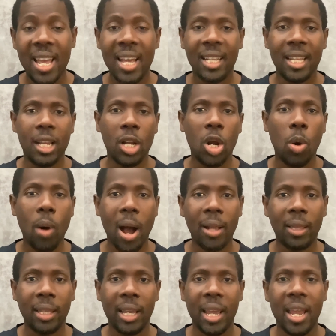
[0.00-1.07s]
then go
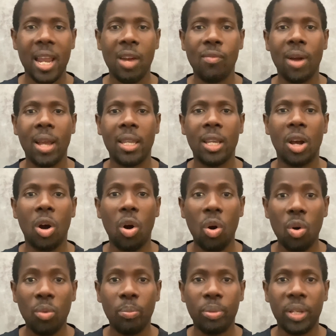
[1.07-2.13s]
out there and write your
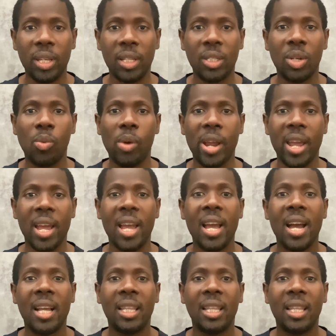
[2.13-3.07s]
own piece where